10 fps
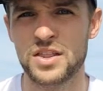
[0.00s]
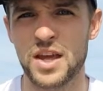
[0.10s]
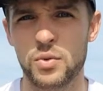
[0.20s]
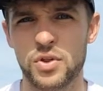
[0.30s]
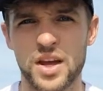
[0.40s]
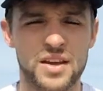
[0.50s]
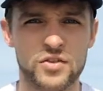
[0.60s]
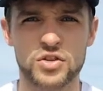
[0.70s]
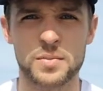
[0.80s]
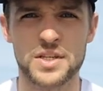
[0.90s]
they will then give
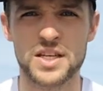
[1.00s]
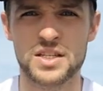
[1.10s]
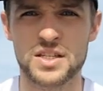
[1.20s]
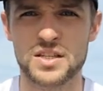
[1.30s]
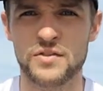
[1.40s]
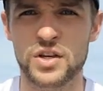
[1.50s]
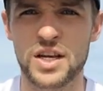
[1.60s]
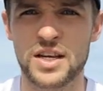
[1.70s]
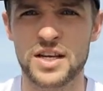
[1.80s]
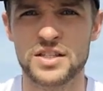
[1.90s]
you some assistance if you
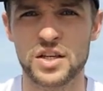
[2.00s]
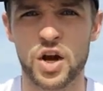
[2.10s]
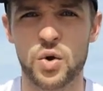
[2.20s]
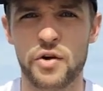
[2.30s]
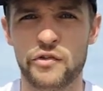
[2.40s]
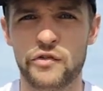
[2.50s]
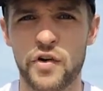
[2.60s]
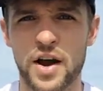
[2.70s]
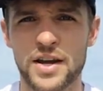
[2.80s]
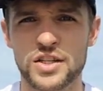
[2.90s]
need it to go and
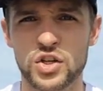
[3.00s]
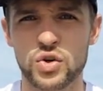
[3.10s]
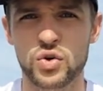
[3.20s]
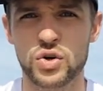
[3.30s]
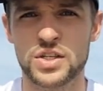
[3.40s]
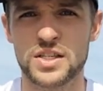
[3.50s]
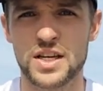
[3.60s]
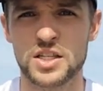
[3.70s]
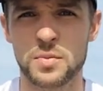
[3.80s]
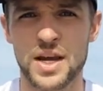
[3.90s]
find your
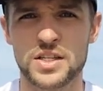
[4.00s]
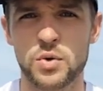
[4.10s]
sticker space.